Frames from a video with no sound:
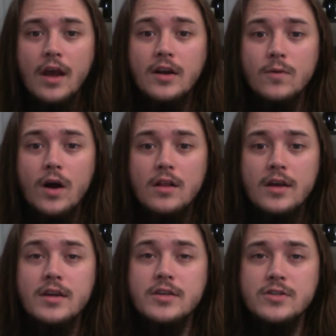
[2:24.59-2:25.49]
and
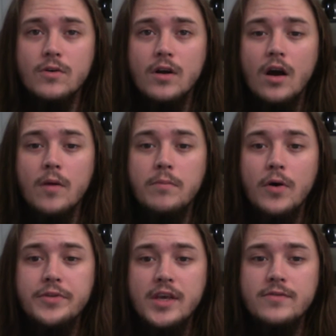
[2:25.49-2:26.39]
Arala and Kisora are
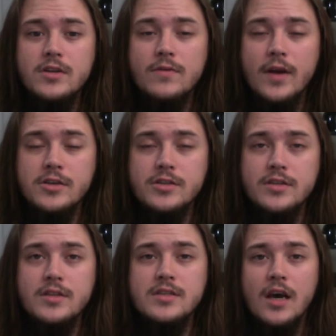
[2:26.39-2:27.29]
both given direction
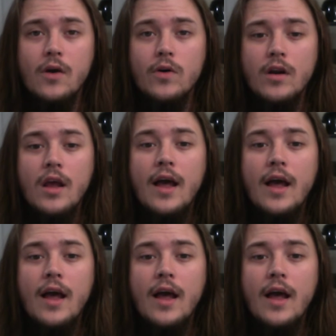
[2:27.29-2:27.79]
to the tower,